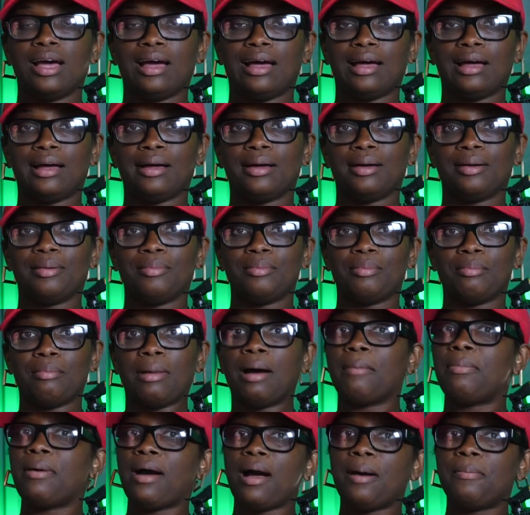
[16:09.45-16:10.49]
um,
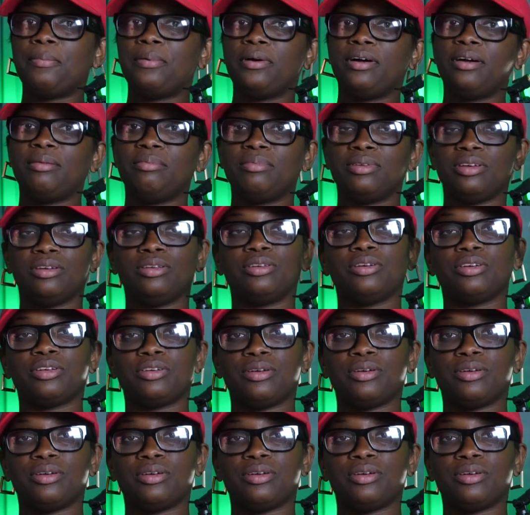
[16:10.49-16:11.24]
my pop-up, you know,